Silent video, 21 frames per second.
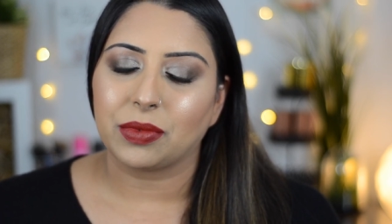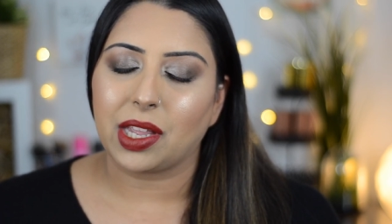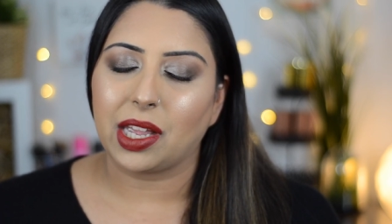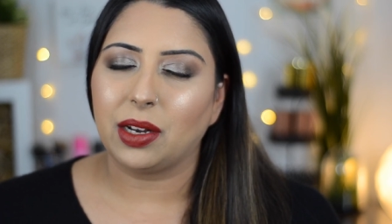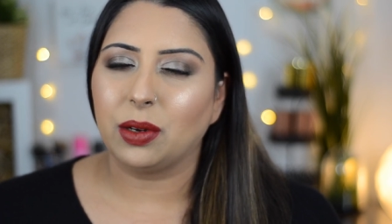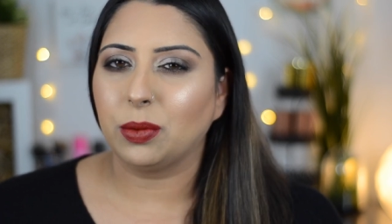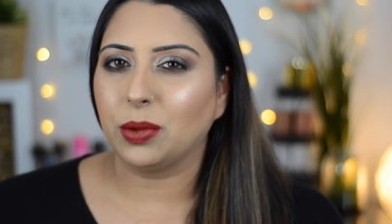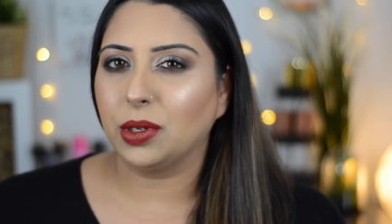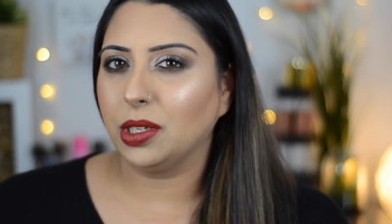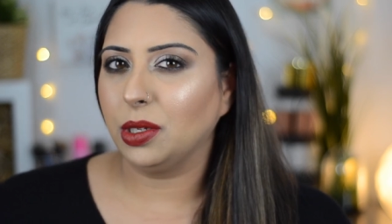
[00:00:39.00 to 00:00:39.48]
I
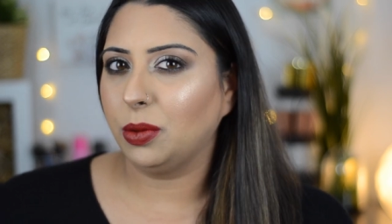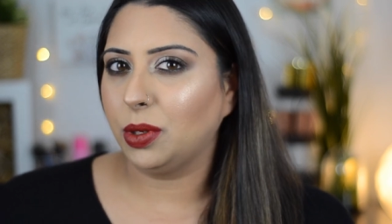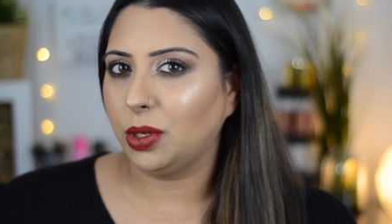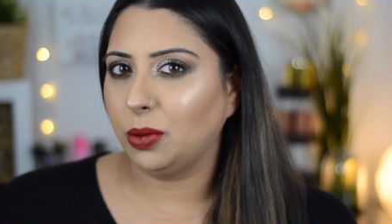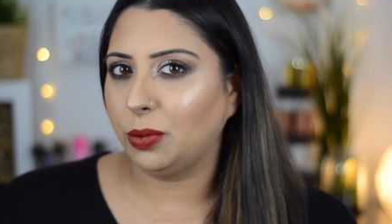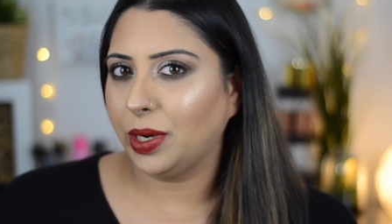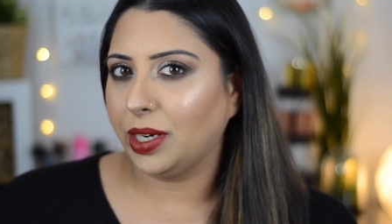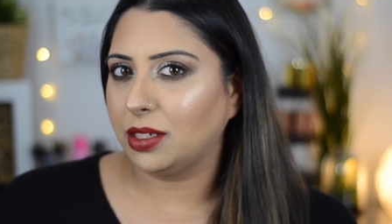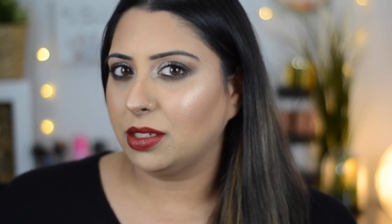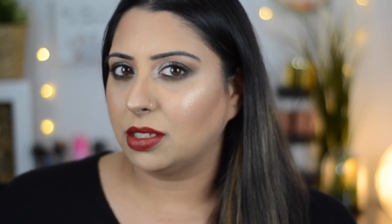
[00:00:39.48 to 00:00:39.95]
didn't really want
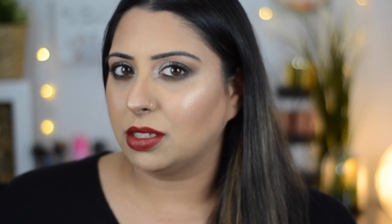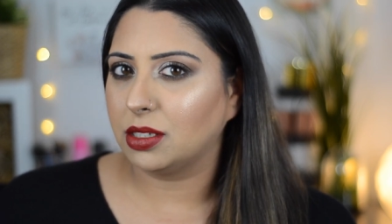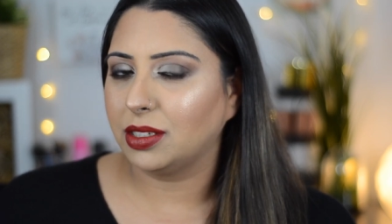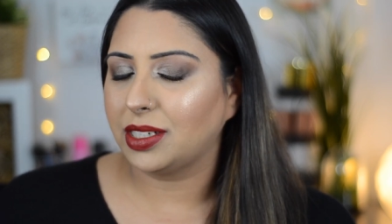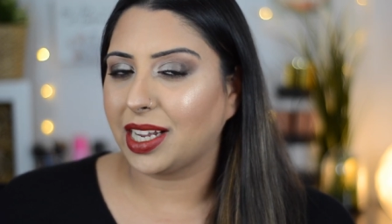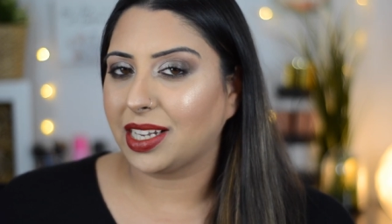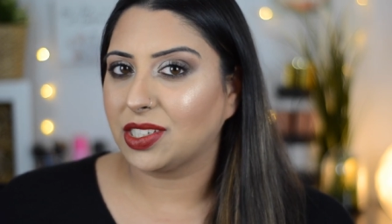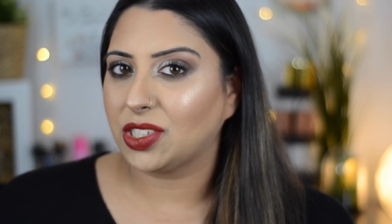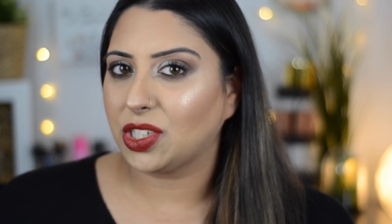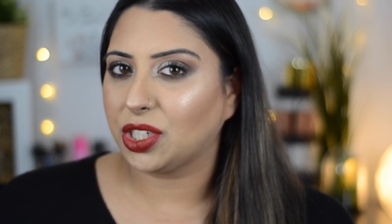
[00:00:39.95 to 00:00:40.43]
to wait until
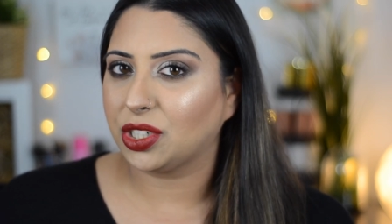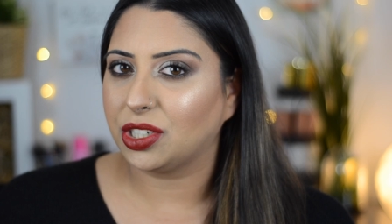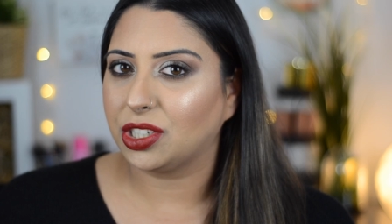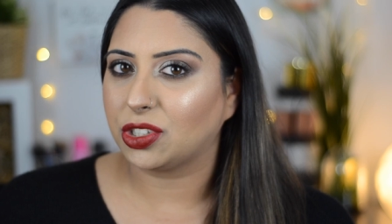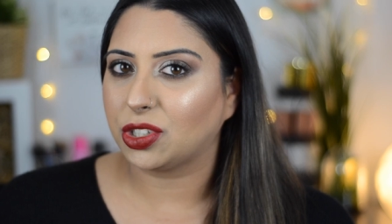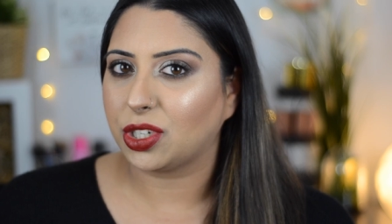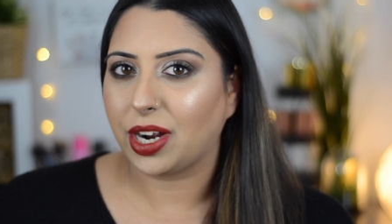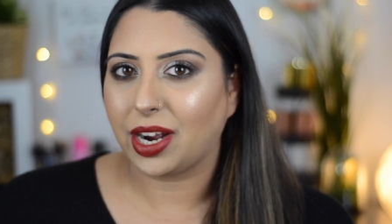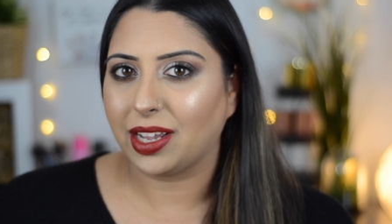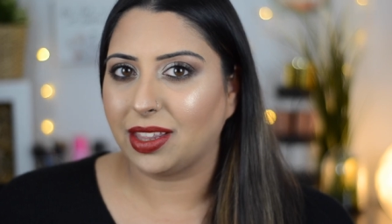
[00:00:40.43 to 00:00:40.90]
next year to
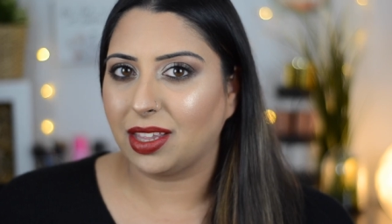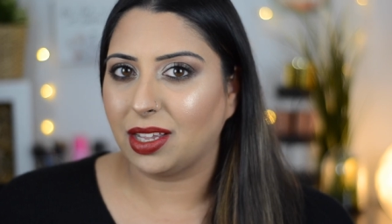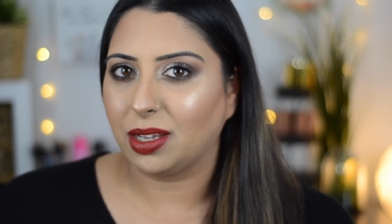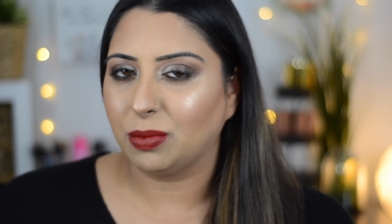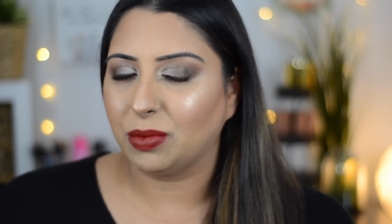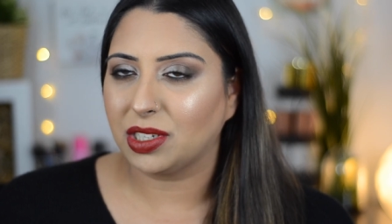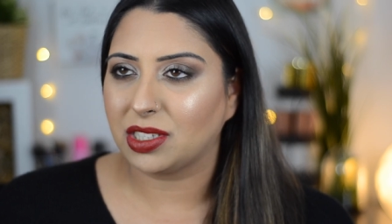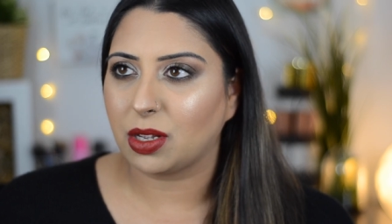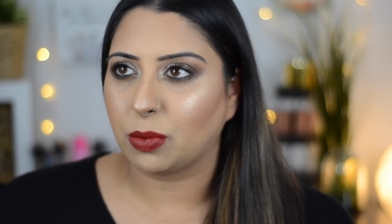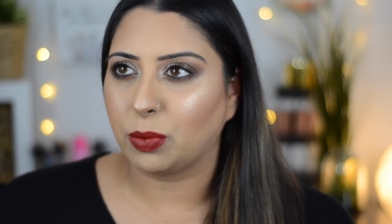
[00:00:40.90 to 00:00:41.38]
try
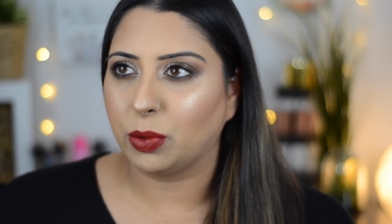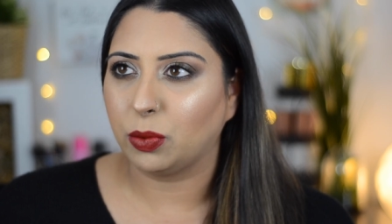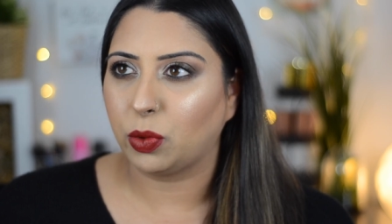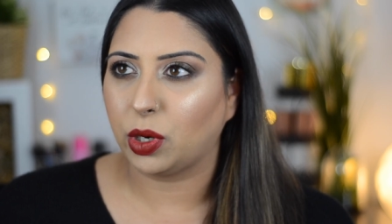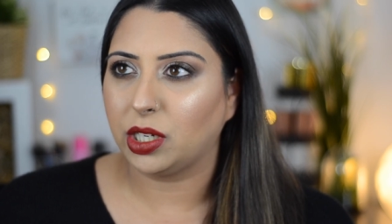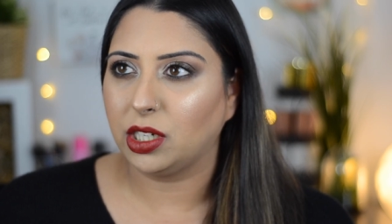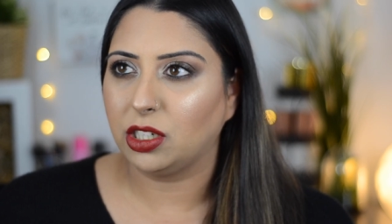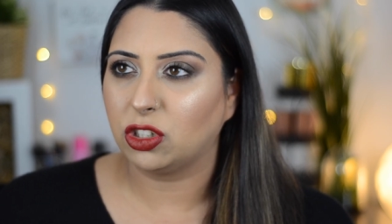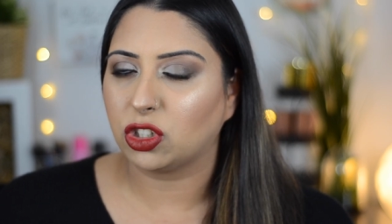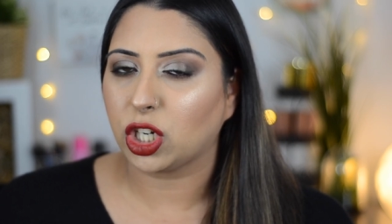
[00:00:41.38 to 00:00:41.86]
them because I've been
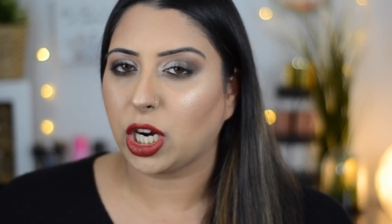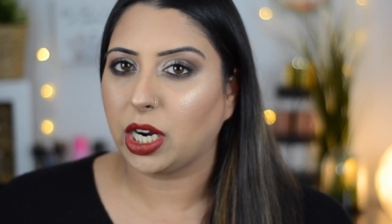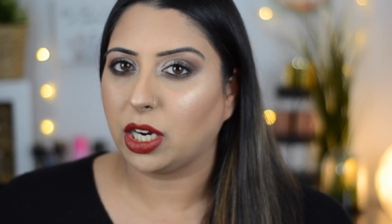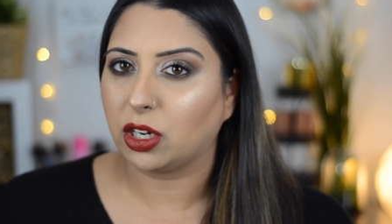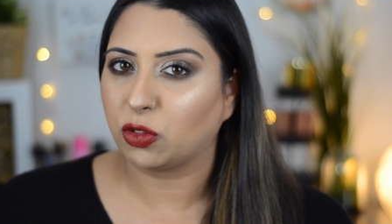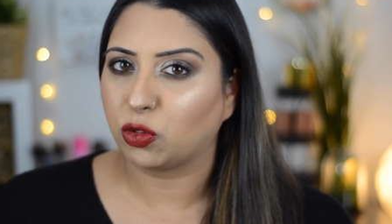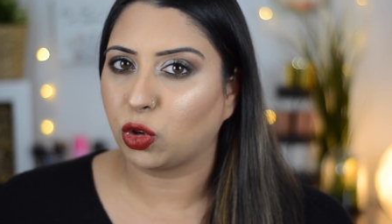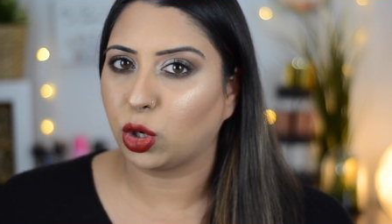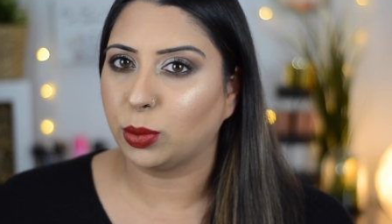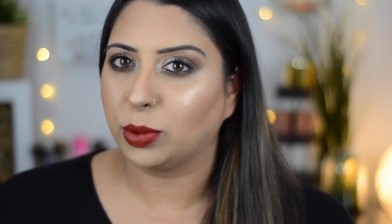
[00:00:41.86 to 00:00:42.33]
wanting to try
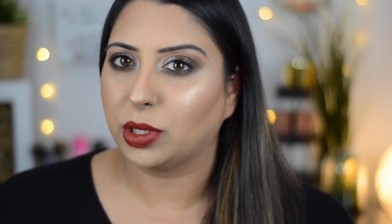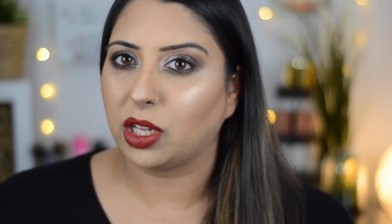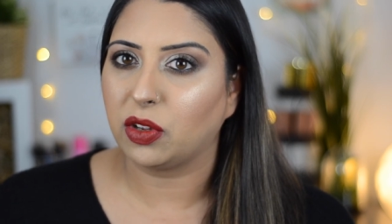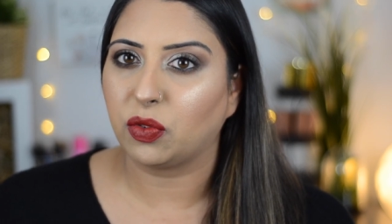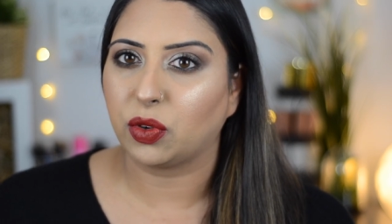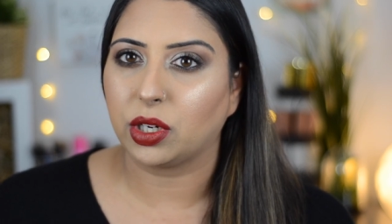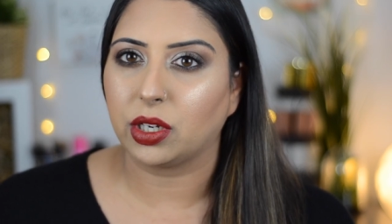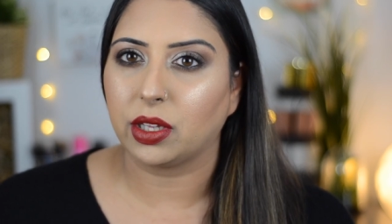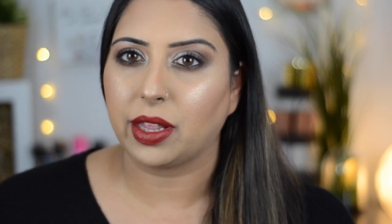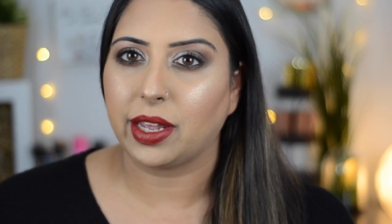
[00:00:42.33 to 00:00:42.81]
her formula
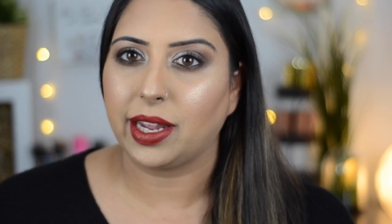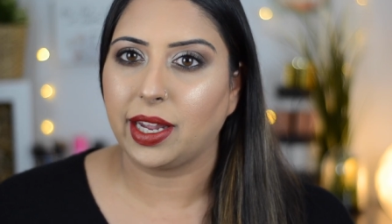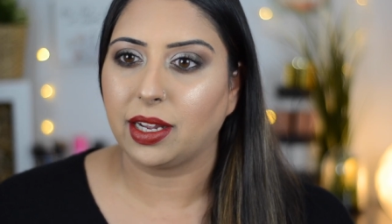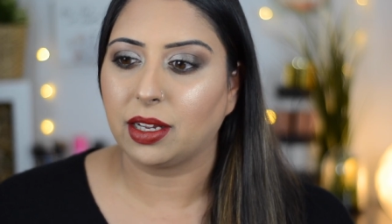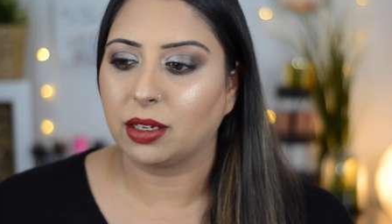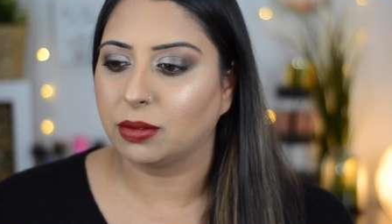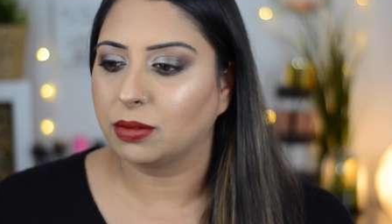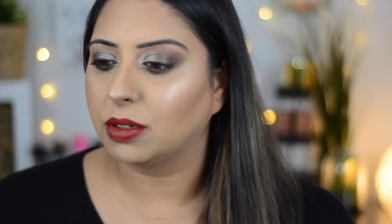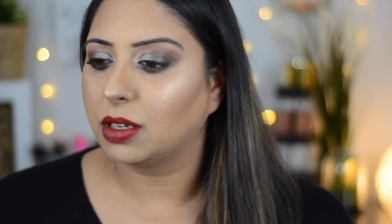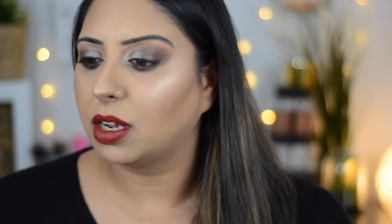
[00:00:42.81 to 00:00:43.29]
for
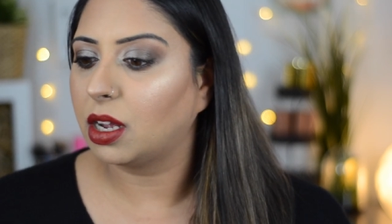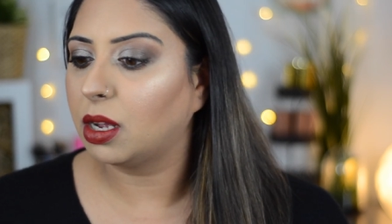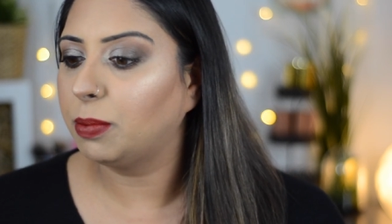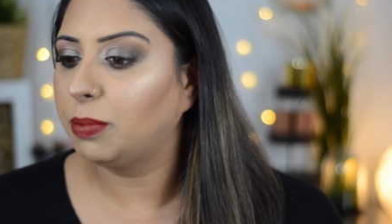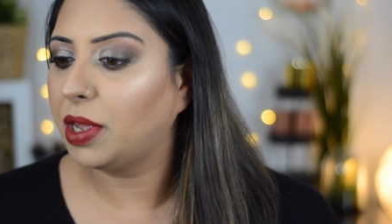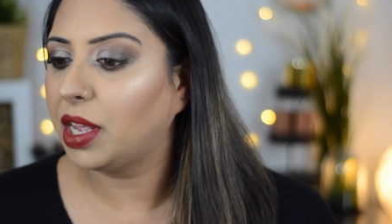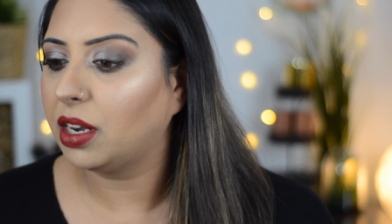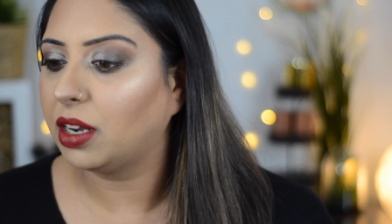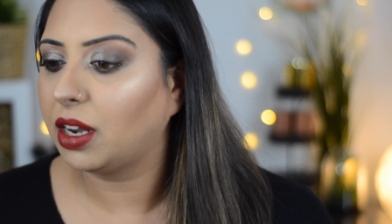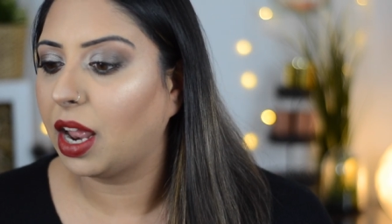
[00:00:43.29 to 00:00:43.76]
like a
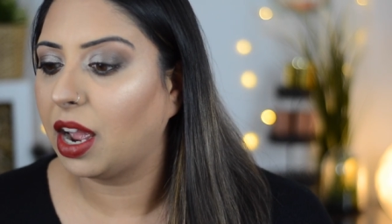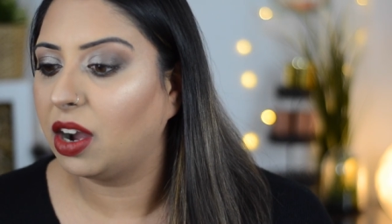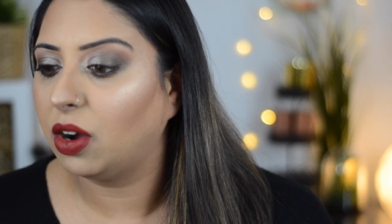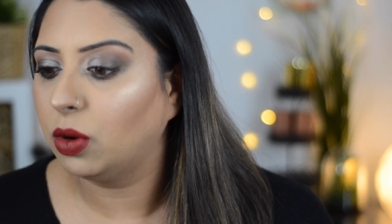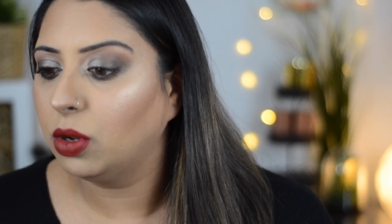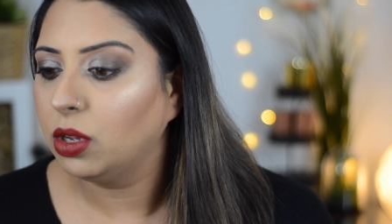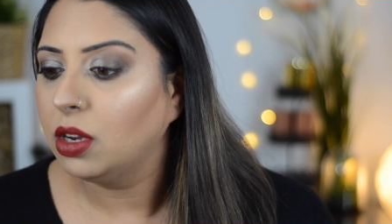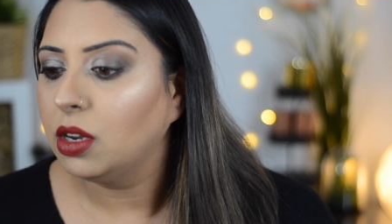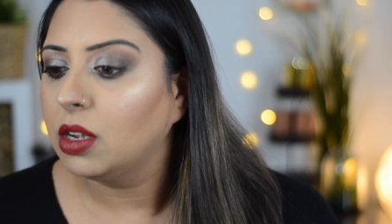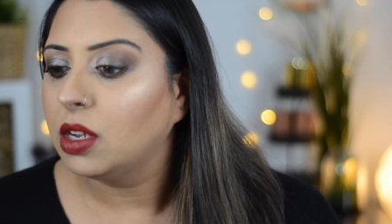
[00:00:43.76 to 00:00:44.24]
bit
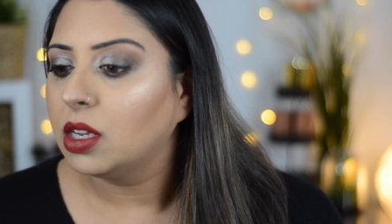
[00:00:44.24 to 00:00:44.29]
now.